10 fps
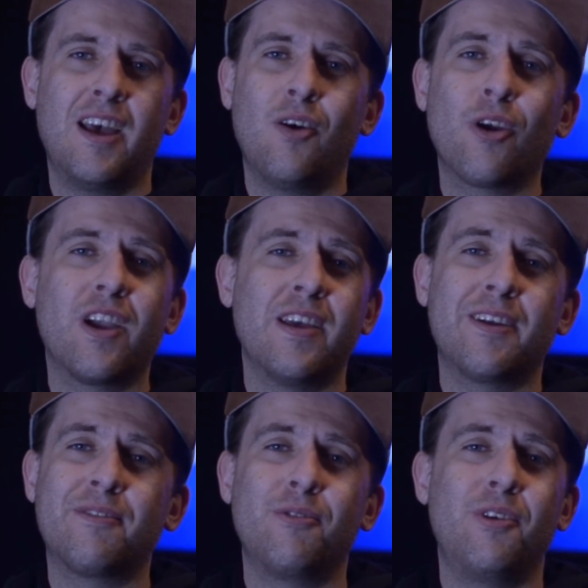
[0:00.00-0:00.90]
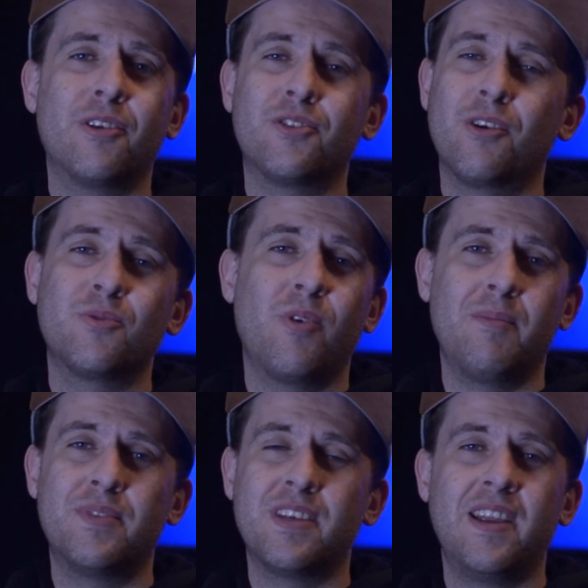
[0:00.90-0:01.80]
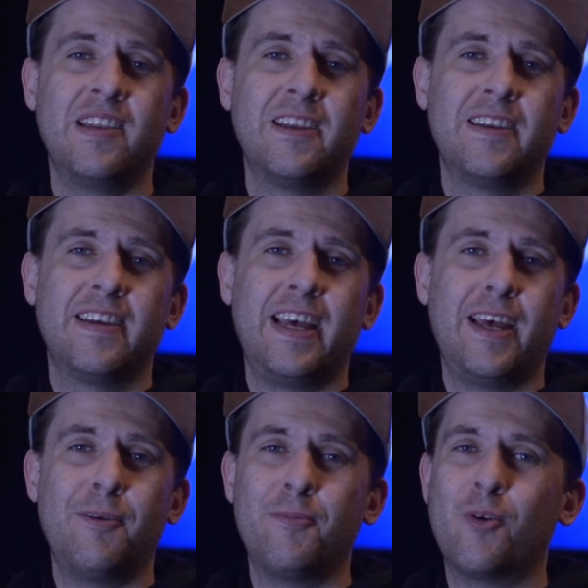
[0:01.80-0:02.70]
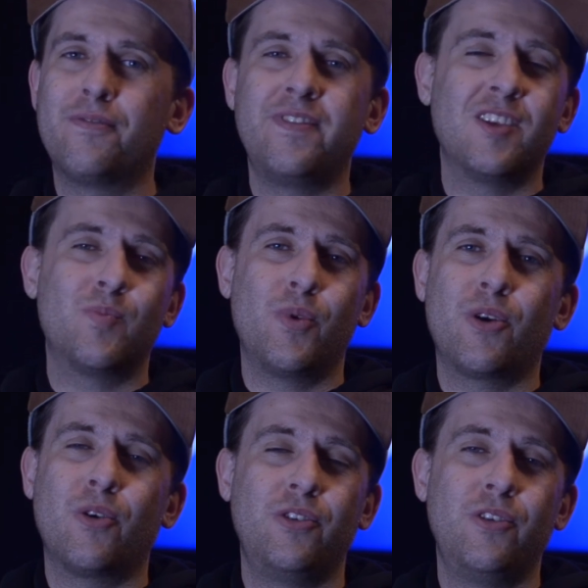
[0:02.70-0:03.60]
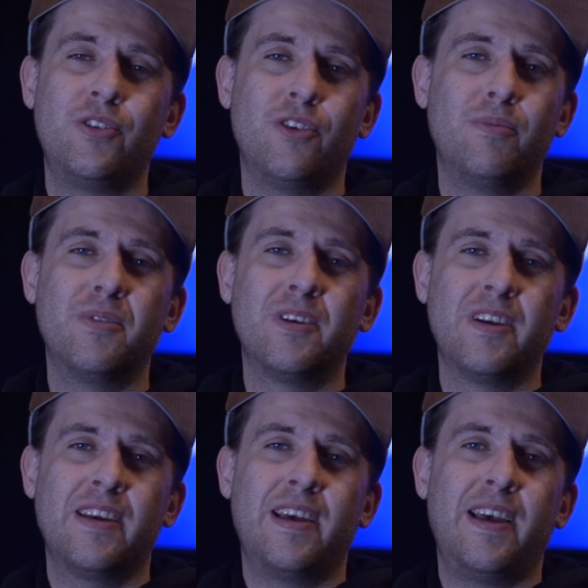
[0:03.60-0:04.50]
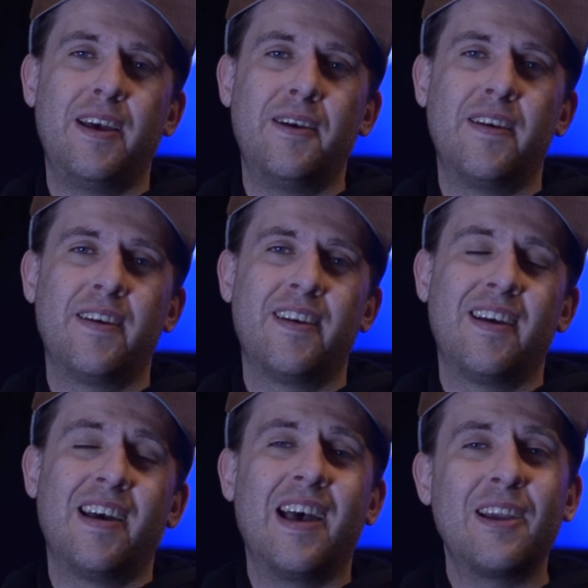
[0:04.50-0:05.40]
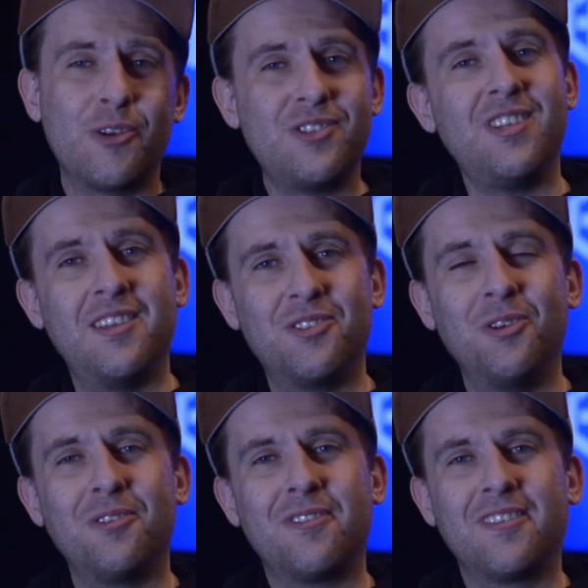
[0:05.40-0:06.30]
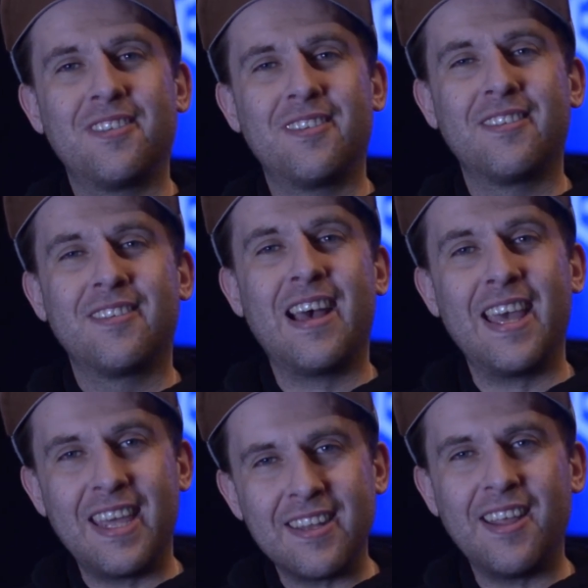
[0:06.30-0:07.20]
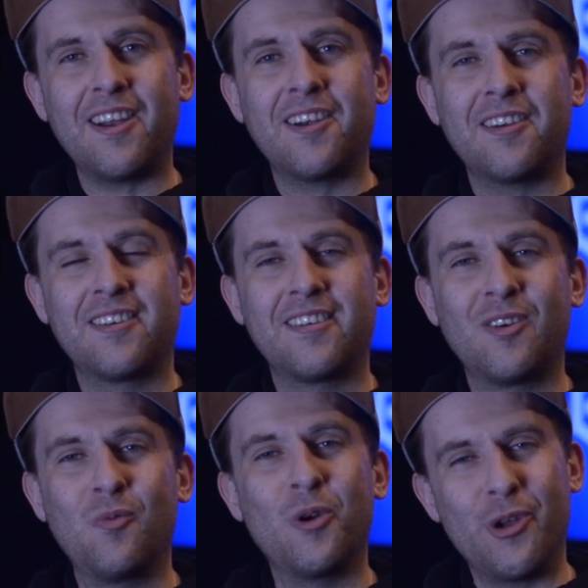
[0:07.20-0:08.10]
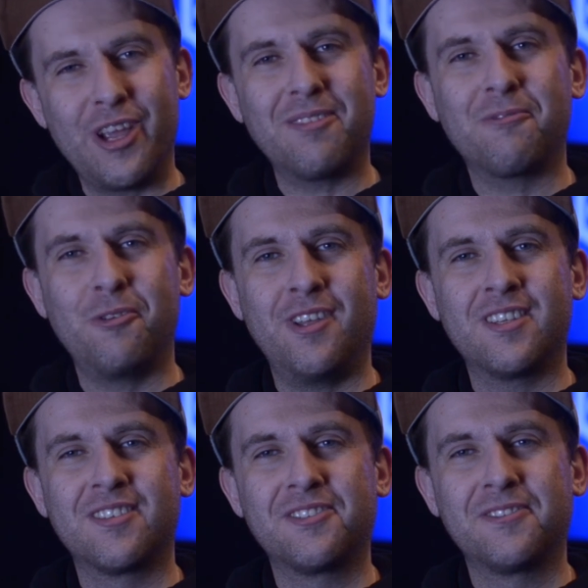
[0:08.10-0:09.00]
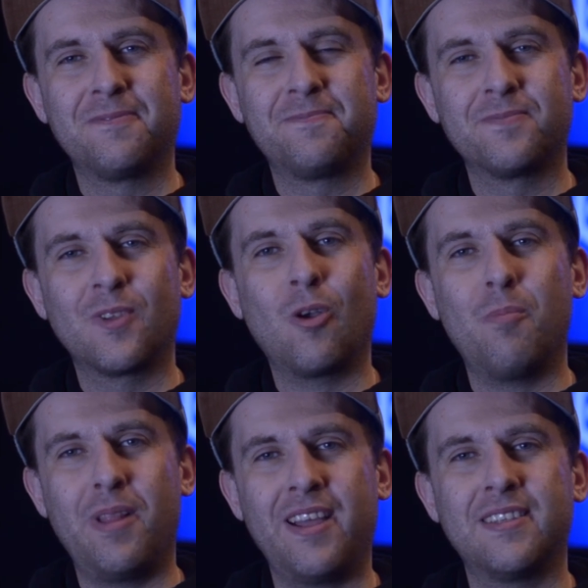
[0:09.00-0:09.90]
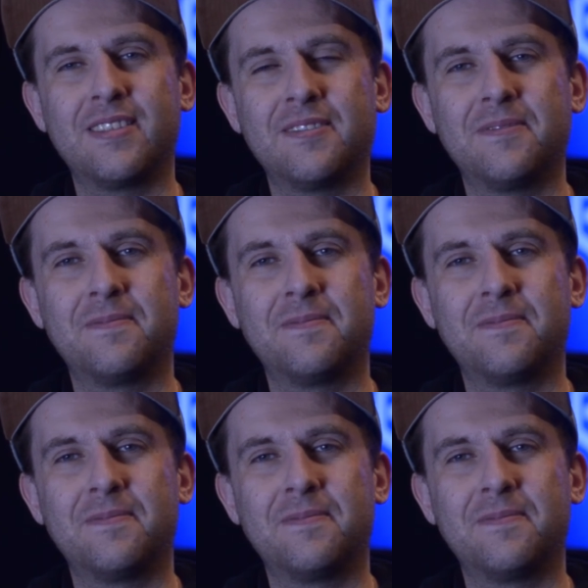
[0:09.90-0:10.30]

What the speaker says: Or connect through our church website, or Facebook or YouTube. I'm going to see you soon. Hang in there. We're going to get through this. God bless.